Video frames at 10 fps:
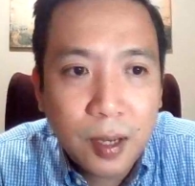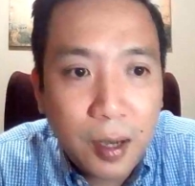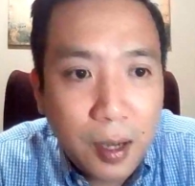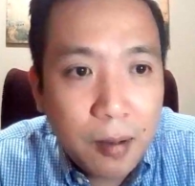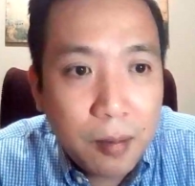
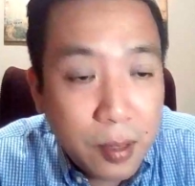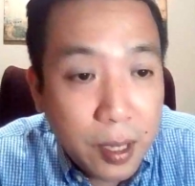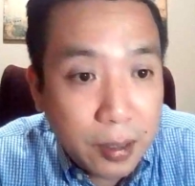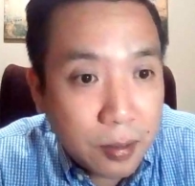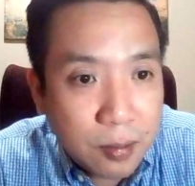Uh,
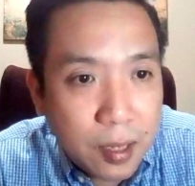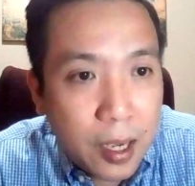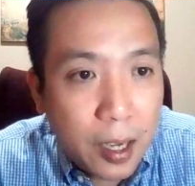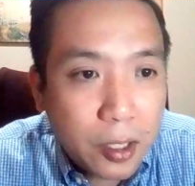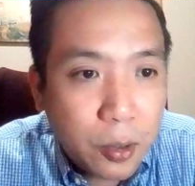yes,
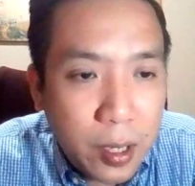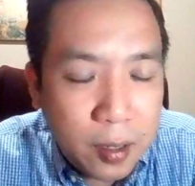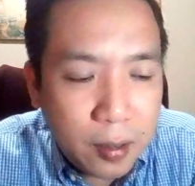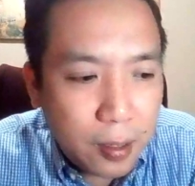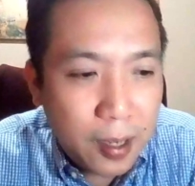uh,
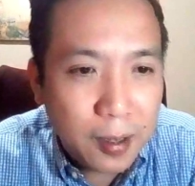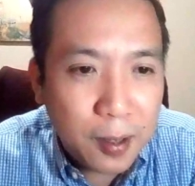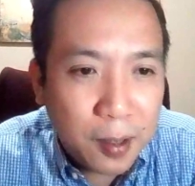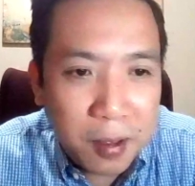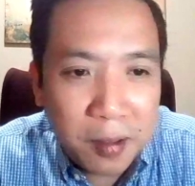actually, uh,
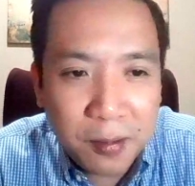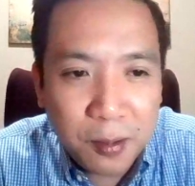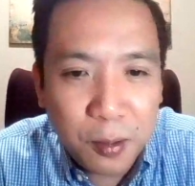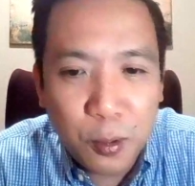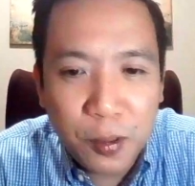and,
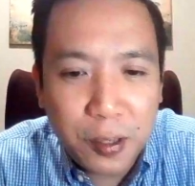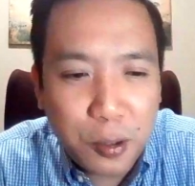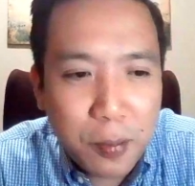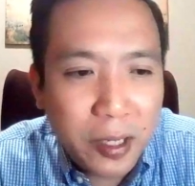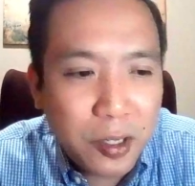and, good
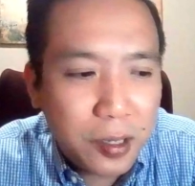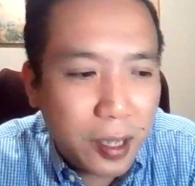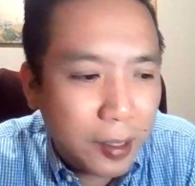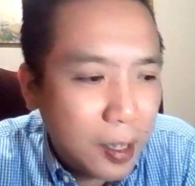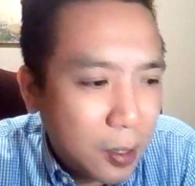that you mentioned
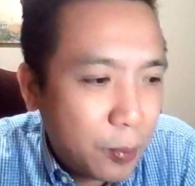that.